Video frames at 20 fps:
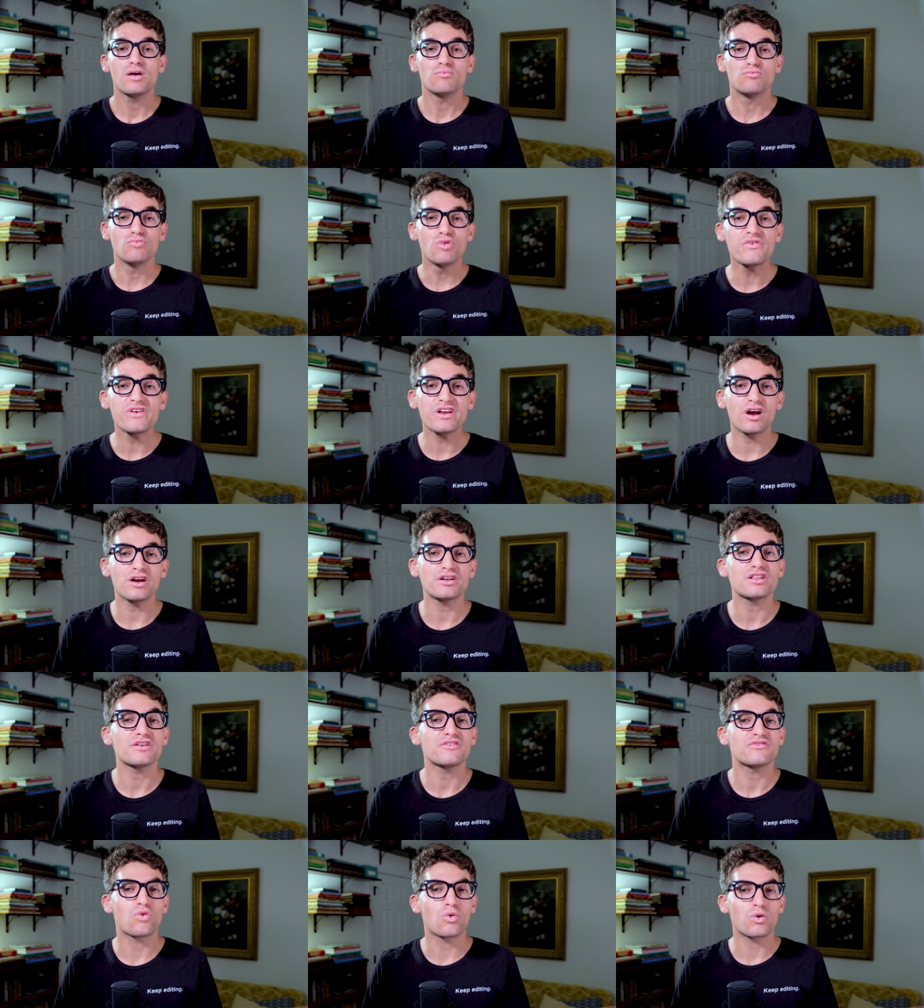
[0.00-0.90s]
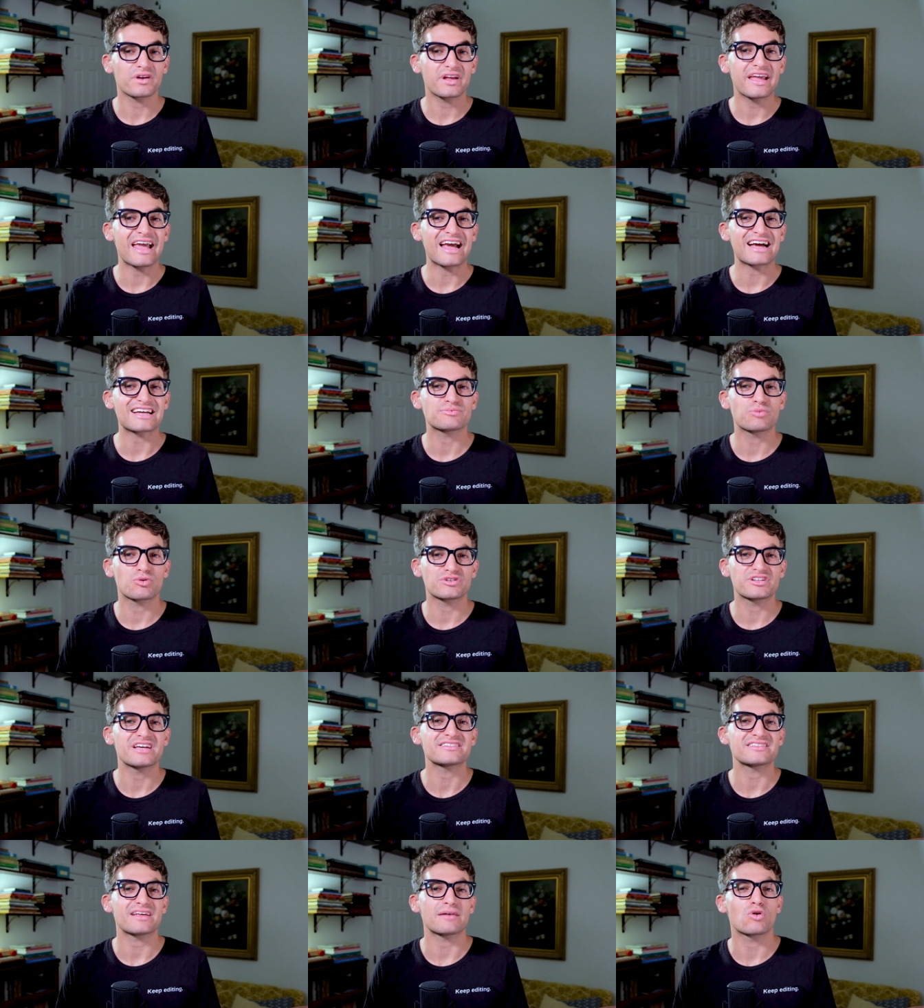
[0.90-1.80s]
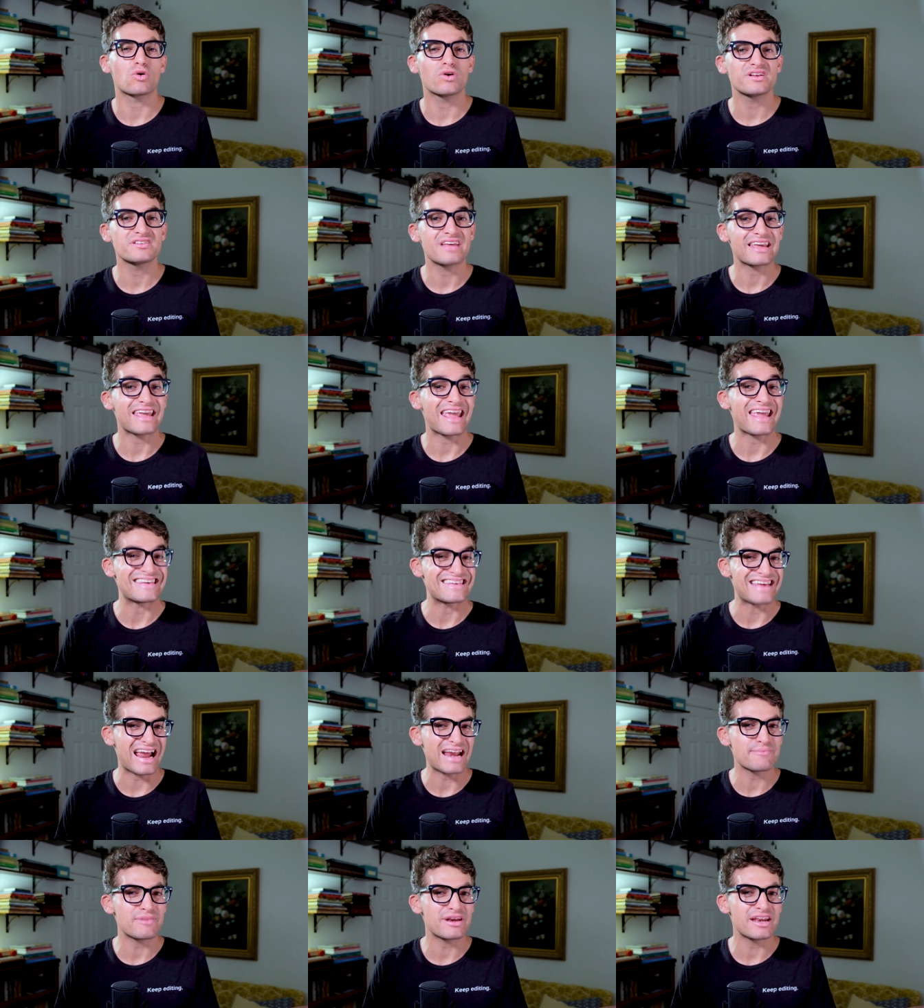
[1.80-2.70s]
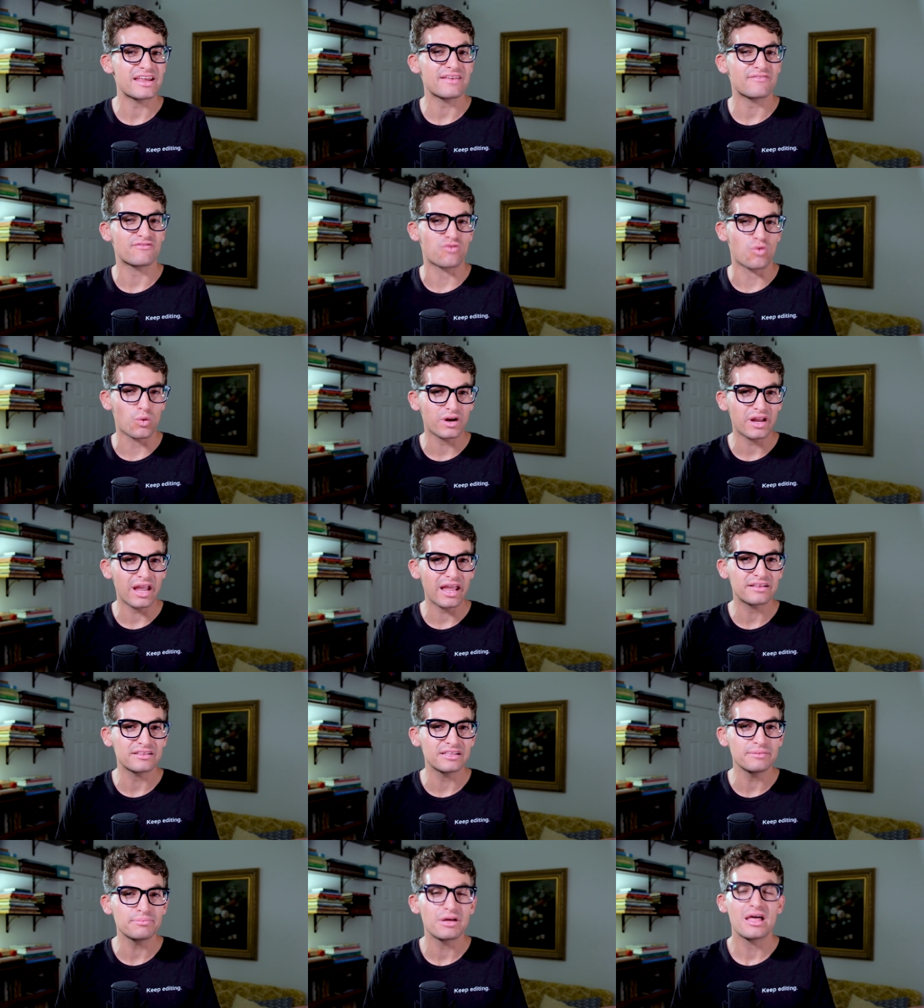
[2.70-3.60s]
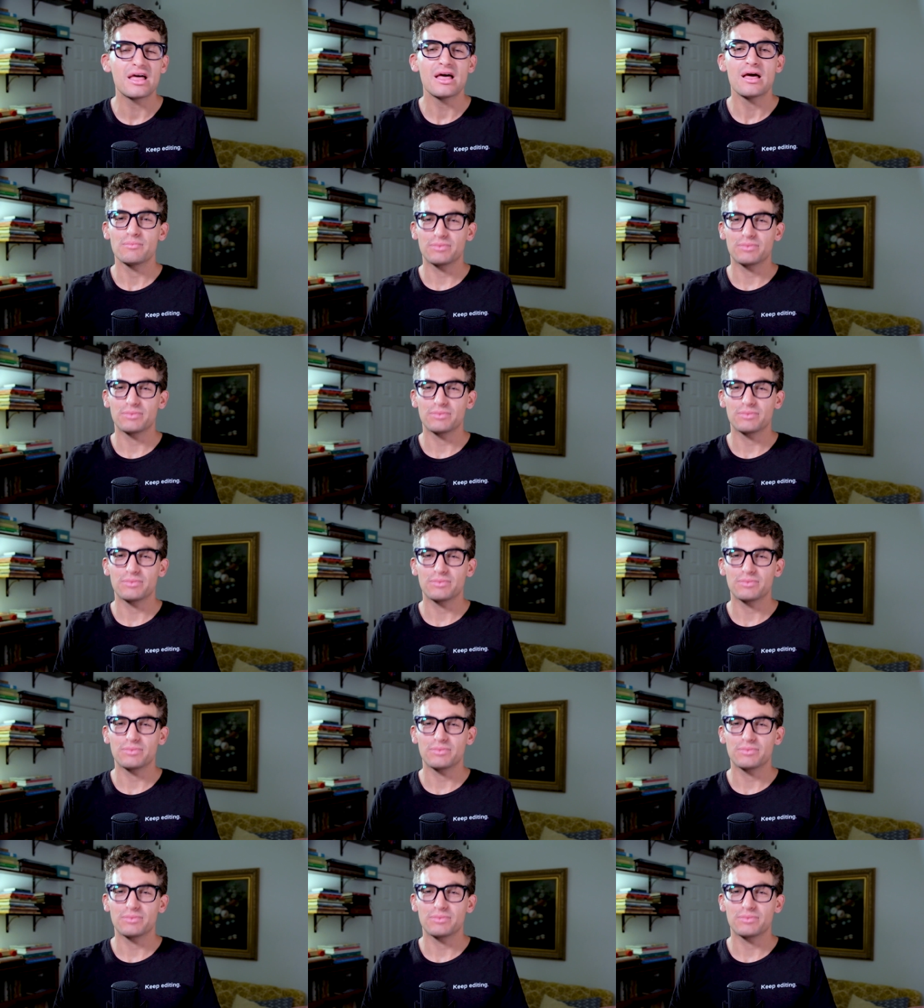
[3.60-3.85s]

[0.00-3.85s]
Moving on to the four K export test, I'm going to take a nine minute four K clip,